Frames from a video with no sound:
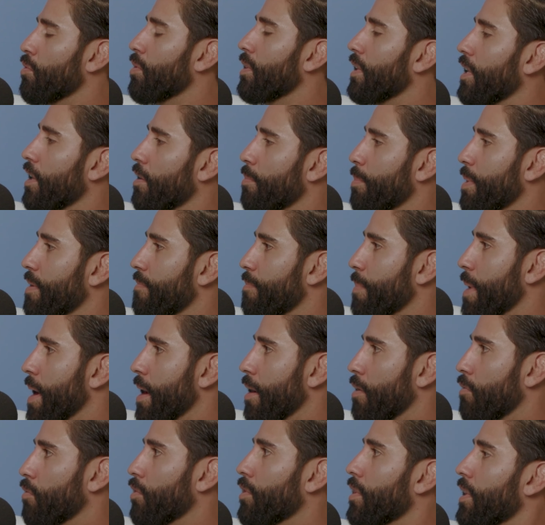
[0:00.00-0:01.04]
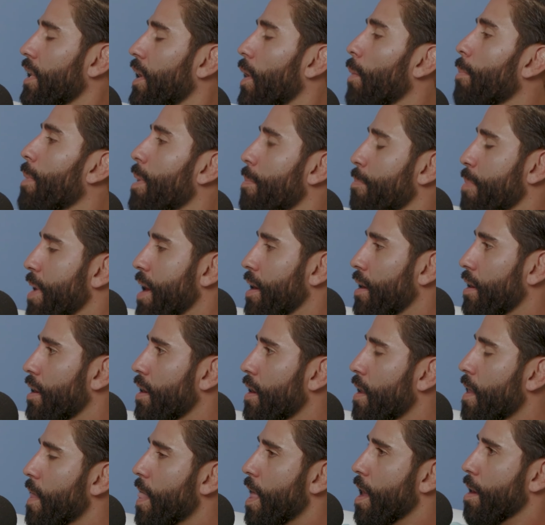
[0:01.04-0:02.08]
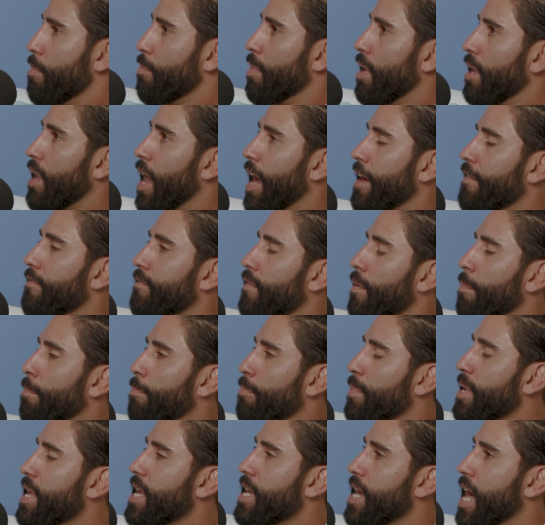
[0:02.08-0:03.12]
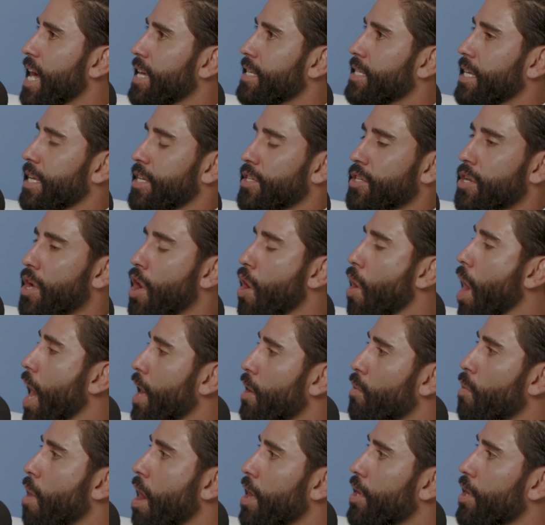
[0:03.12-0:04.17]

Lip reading: do a little bit better, a little bit better. But like for me, I said, no, I don't